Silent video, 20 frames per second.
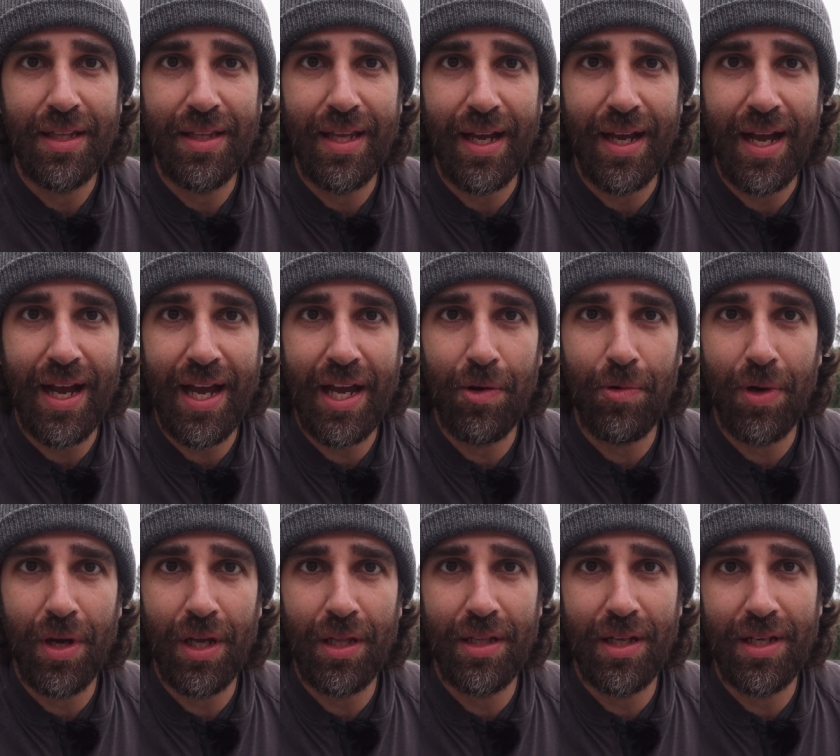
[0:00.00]
the
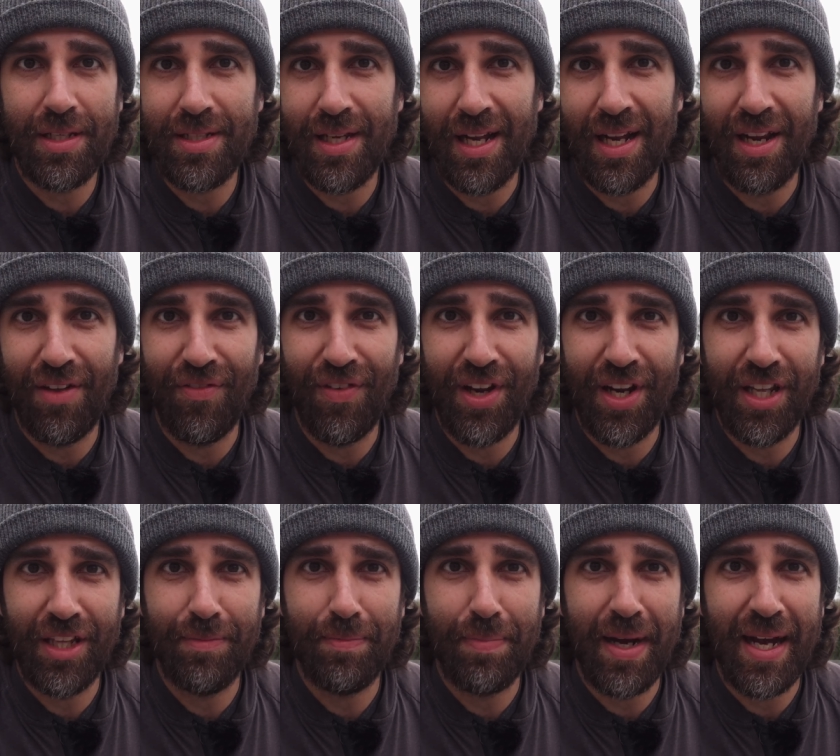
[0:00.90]
highway. There is an
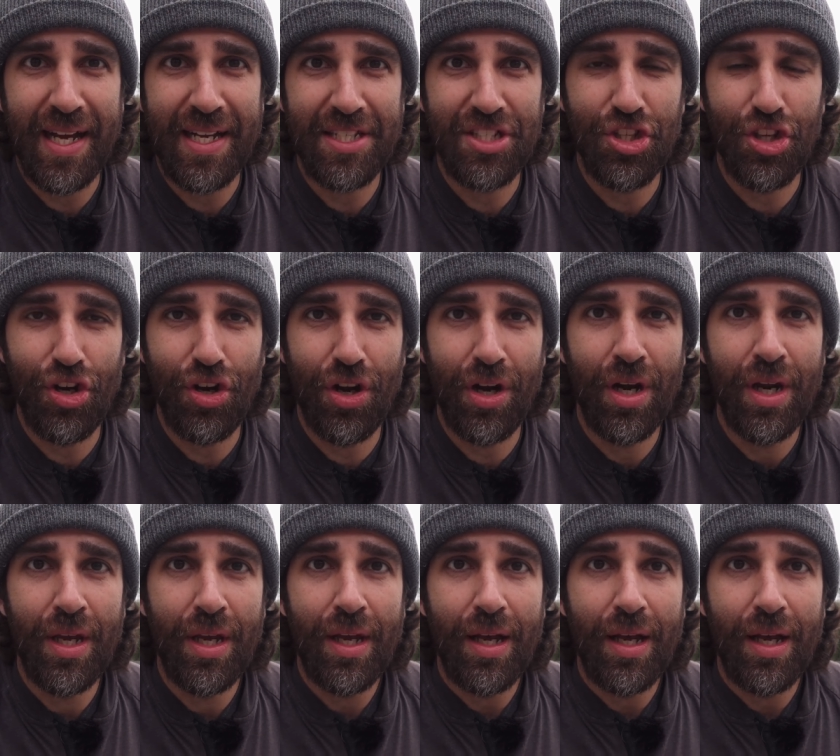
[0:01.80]
elevated pass there,